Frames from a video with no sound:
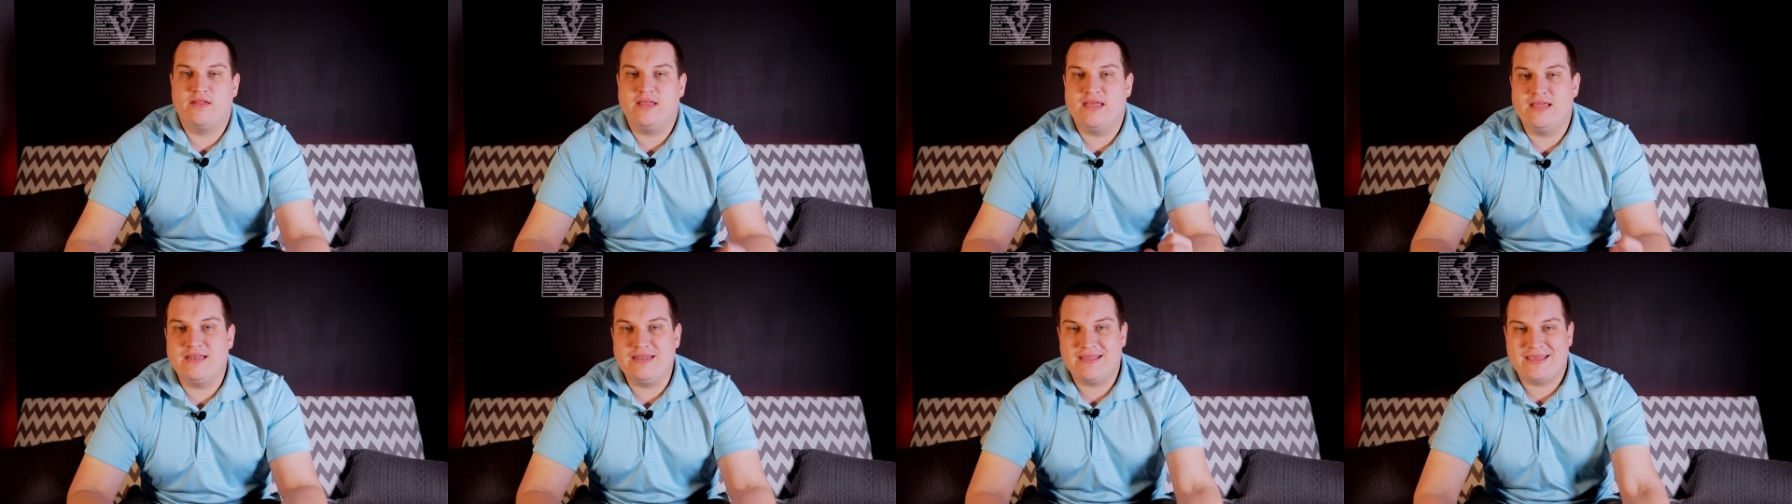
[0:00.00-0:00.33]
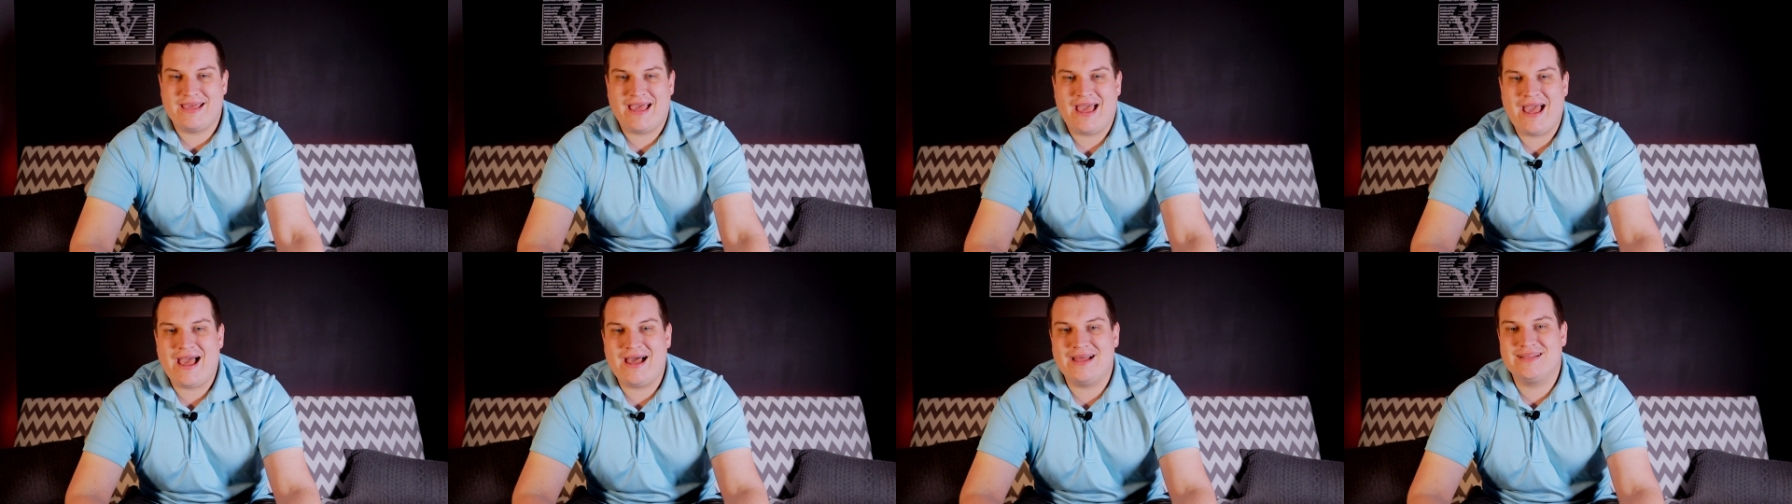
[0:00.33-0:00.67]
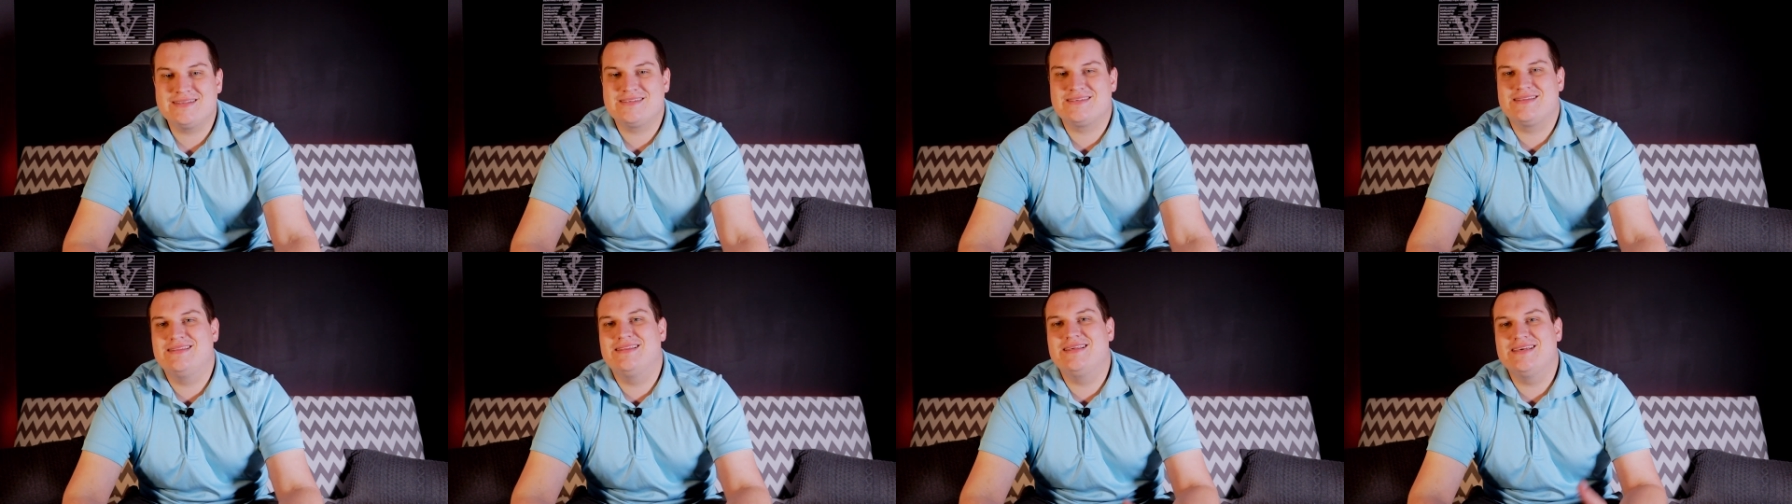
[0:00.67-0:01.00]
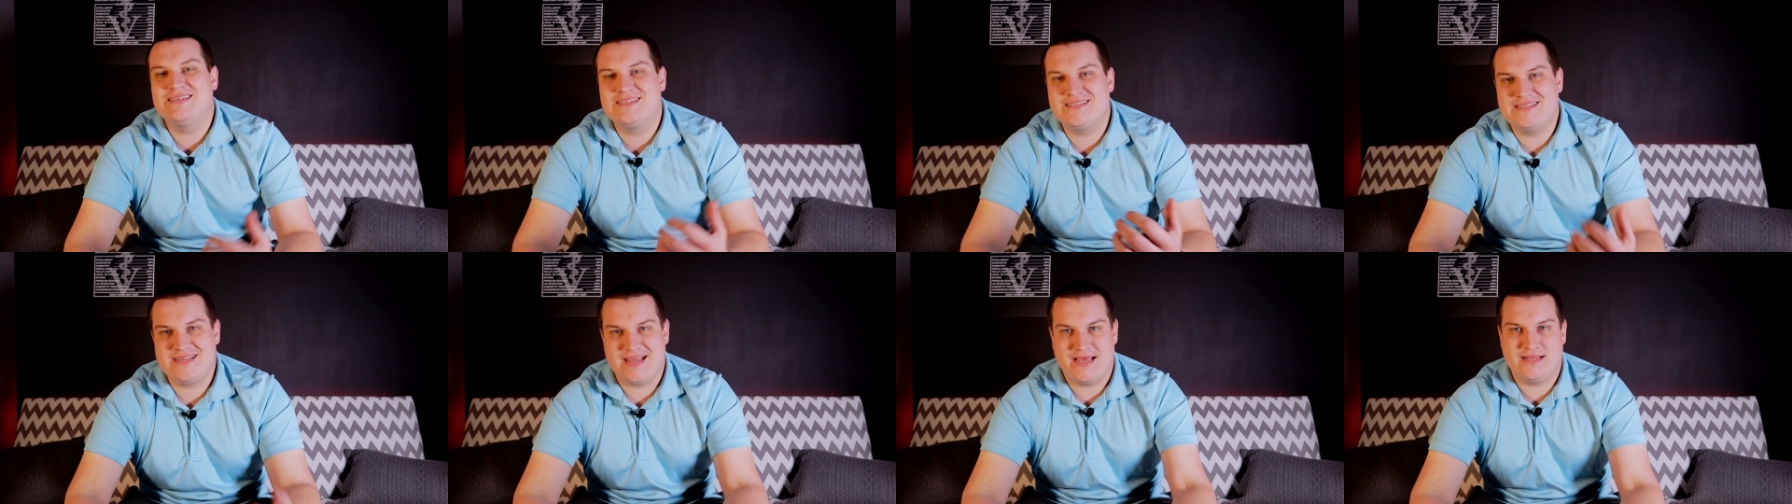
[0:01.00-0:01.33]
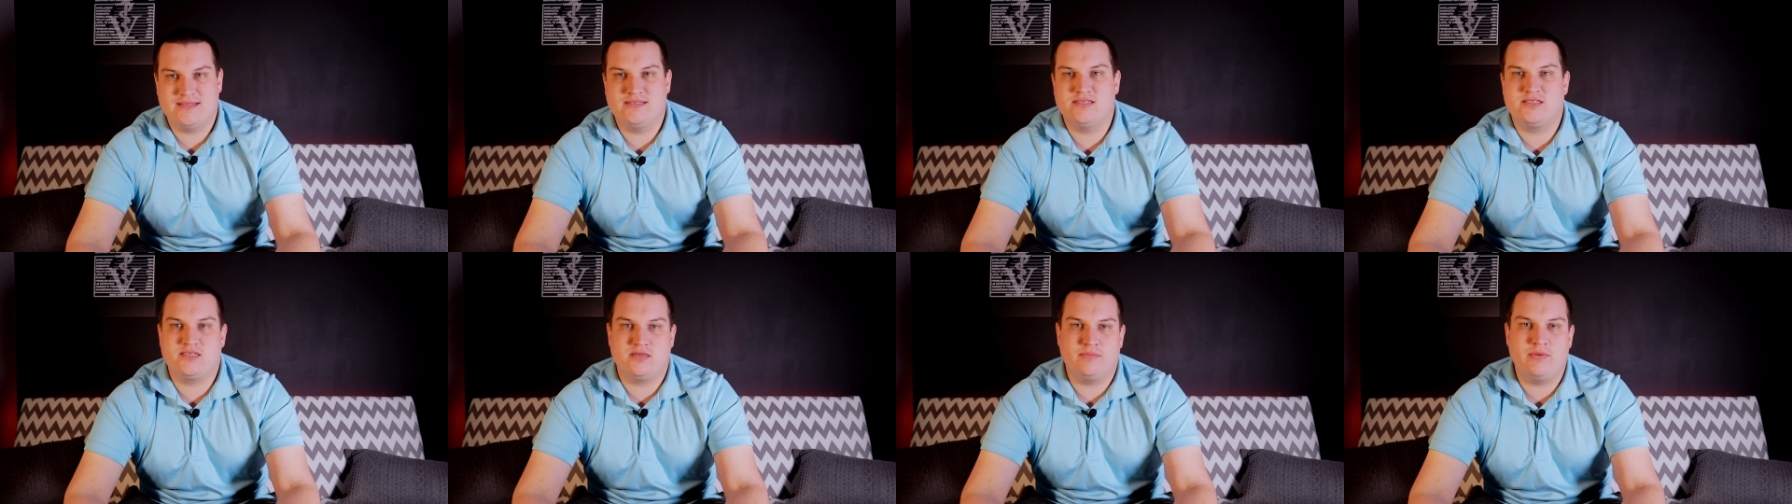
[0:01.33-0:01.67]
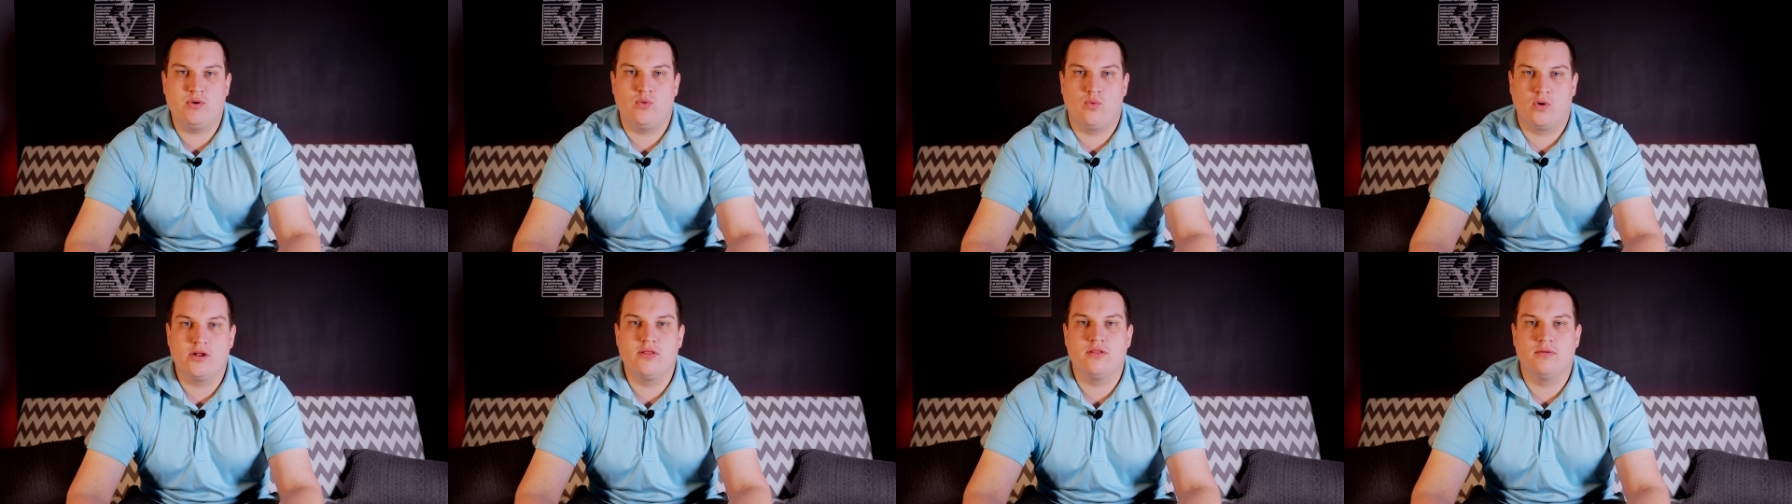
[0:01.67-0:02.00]
in cats, this tends to
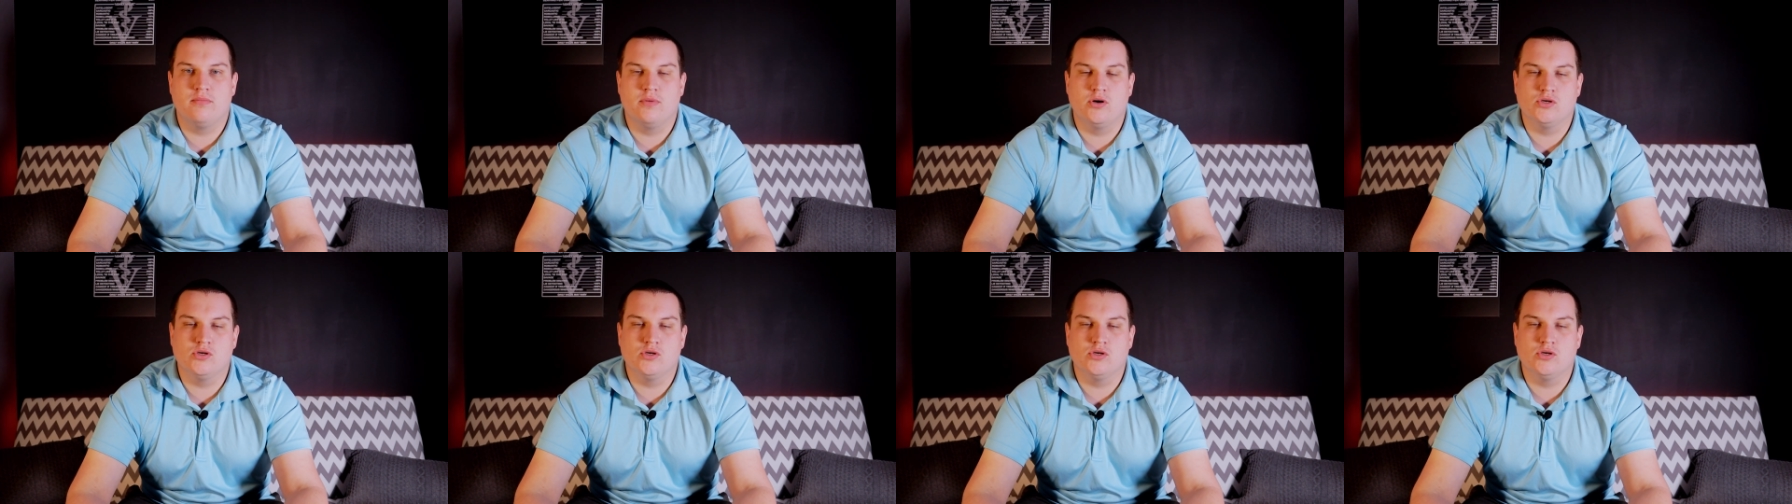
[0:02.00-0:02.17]
be one of the